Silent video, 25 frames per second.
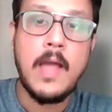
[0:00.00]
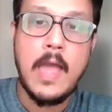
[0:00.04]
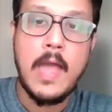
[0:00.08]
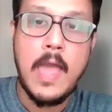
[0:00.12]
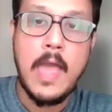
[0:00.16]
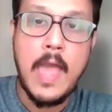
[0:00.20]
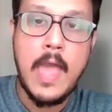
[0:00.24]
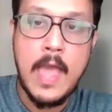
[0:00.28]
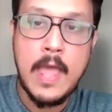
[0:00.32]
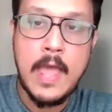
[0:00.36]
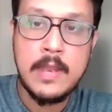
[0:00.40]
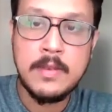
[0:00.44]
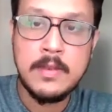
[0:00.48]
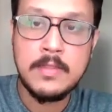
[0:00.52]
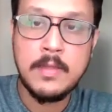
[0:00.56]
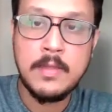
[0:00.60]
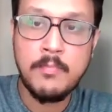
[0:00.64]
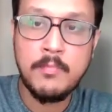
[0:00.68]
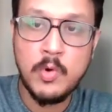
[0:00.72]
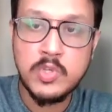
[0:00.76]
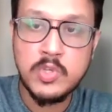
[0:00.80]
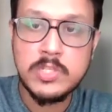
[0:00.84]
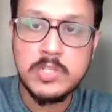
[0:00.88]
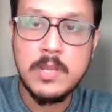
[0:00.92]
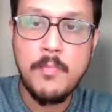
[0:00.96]
And the
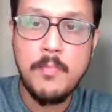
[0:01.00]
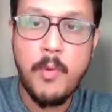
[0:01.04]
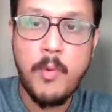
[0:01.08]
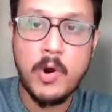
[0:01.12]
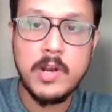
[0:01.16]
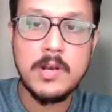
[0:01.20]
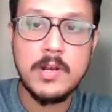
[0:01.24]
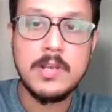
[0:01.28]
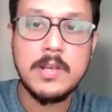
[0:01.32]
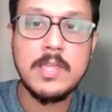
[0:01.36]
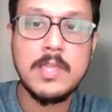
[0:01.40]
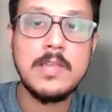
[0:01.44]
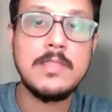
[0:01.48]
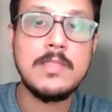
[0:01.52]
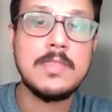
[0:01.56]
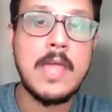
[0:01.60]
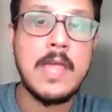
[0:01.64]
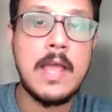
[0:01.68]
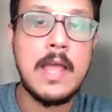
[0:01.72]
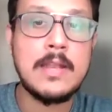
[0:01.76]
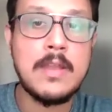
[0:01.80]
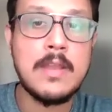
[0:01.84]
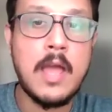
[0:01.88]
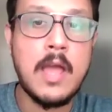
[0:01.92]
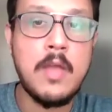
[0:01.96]
most important thing
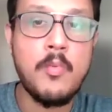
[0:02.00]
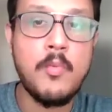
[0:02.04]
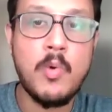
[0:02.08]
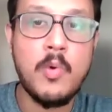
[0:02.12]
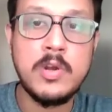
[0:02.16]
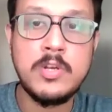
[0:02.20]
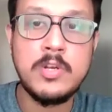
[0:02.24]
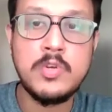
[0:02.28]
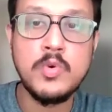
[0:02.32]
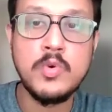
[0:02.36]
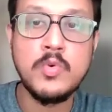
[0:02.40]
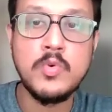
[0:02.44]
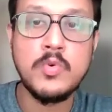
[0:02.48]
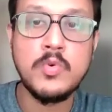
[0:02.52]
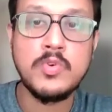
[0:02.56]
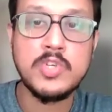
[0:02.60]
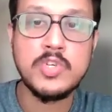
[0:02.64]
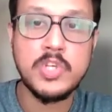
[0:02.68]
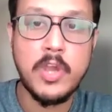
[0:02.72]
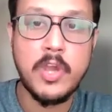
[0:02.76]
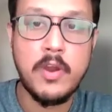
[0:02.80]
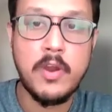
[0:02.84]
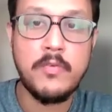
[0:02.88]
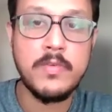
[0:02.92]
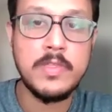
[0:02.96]
that I want to
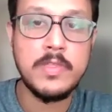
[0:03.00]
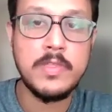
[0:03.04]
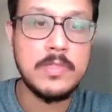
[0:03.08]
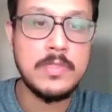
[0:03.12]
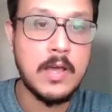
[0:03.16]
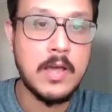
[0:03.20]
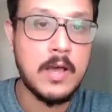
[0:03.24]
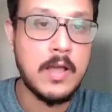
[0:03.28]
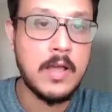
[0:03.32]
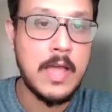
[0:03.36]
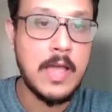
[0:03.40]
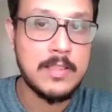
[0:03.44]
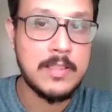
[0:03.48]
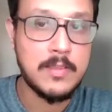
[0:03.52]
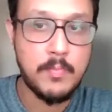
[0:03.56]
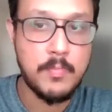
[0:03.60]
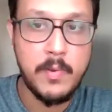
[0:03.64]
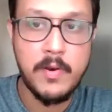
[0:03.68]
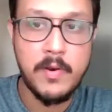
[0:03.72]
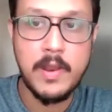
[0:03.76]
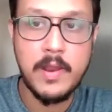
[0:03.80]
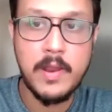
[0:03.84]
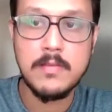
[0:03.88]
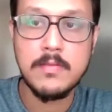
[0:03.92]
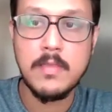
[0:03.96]
share with the
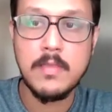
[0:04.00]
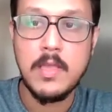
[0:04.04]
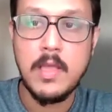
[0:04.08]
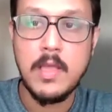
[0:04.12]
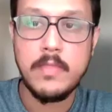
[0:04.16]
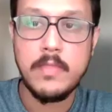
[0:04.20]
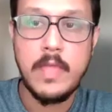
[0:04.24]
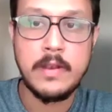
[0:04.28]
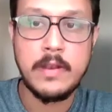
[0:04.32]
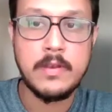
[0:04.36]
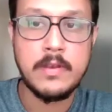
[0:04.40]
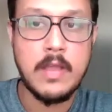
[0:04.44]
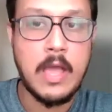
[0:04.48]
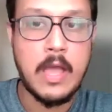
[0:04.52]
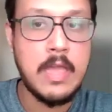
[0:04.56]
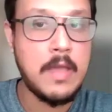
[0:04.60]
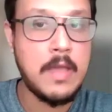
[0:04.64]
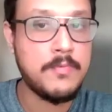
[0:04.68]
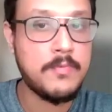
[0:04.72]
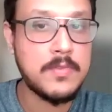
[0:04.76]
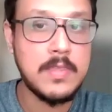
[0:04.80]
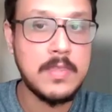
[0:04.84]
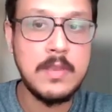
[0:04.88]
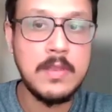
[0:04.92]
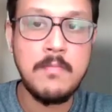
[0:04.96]
aspirants, that I
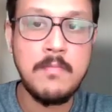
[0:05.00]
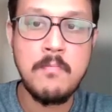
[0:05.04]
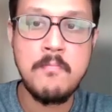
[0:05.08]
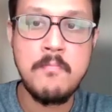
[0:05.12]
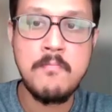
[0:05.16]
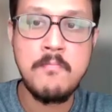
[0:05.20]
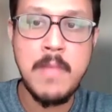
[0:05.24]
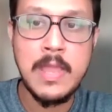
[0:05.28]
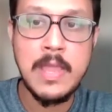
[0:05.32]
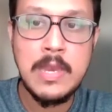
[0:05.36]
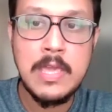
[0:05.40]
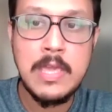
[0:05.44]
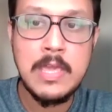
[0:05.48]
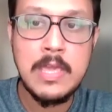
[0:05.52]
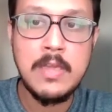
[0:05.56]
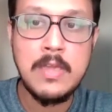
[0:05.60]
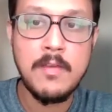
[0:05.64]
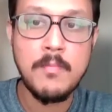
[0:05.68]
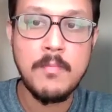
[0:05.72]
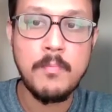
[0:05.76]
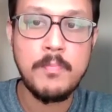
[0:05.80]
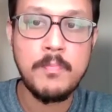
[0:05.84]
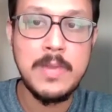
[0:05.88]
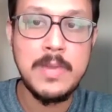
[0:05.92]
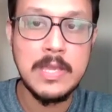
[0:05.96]
have seen many
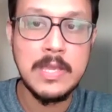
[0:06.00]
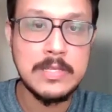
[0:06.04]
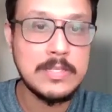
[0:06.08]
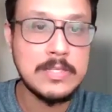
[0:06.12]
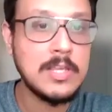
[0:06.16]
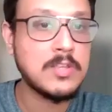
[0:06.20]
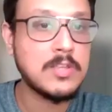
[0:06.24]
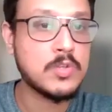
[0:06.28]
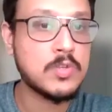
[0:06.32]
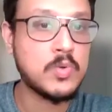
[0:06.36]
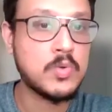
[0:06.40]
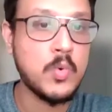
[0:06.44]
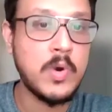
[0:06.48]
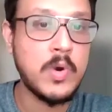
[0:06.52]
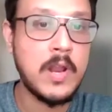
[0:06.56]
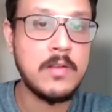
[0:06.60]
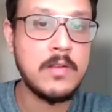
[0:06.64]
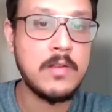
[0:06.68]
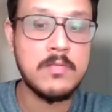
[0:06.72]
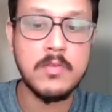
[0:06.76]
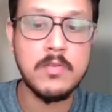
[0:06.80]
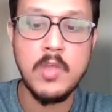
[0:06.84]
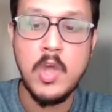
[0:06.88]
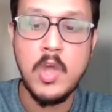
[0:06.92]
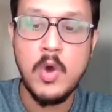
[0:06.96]
PhD
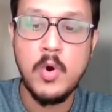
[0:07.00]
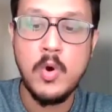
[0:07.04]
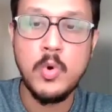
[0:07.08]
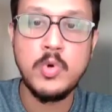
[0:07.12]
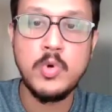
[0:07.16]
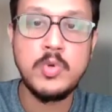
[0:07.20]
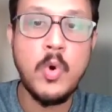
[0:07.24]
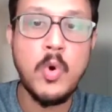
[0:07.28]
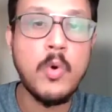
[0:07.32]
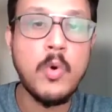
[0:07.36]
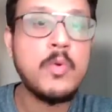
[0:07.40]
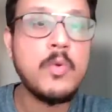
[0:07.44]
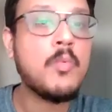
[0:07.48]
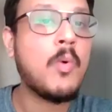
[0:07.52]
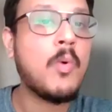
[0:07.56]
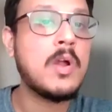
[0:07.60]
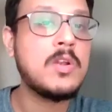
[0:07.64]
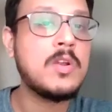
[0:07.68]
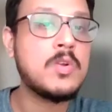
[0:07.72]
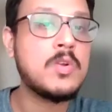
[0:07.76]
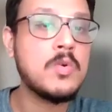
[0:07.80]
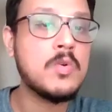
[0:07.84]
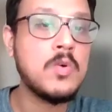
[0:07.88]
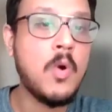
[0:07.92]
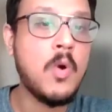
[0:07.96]
students who don't
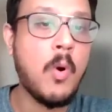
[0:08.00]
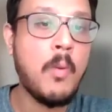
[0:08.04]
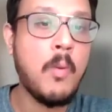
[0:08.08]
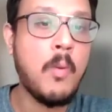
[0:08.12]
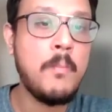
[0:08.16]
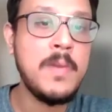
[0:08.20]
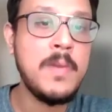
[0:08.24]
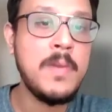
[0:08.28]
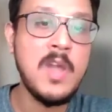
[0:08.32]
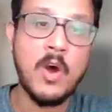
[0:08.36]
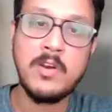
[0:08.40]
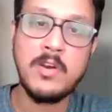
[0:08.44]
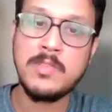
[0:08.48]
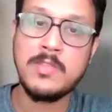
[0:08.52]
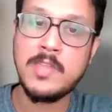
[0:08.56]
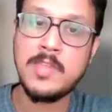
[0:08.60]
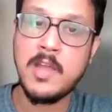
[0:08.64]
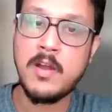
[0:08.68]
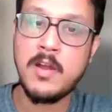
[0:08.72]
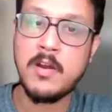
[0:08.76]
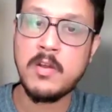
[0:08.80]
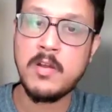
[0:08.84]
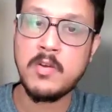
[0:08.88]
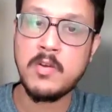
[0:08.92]
want to go beyond their